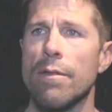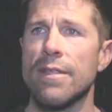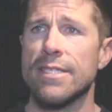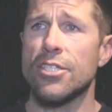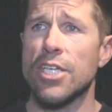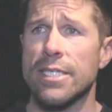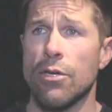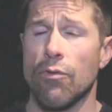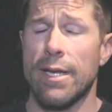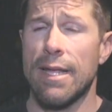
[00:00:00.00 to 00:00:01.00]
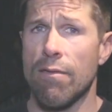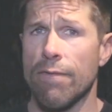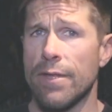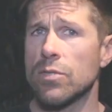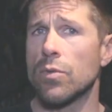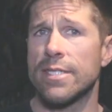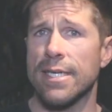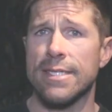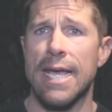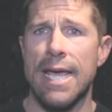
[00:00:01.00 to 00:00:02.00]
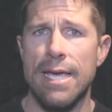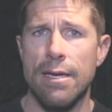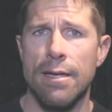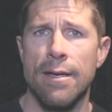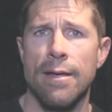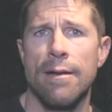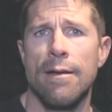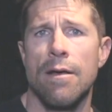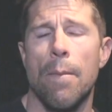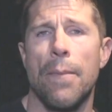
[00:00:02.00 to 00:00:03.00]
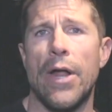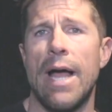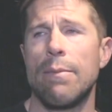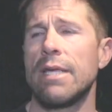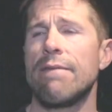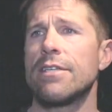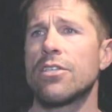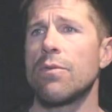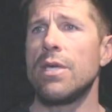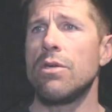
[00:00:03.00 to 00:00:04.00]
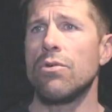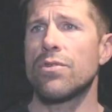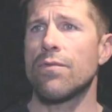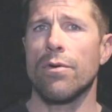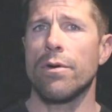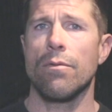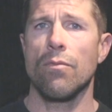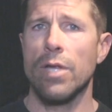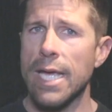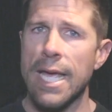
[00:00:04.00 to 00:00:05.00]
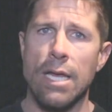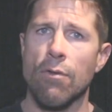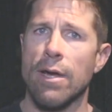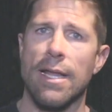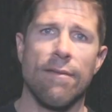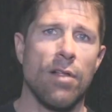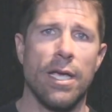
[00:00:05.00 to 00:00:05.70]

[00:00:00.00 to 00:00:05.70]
The suggested grade level for this was six to eight but I believe this could be used for really any grade level.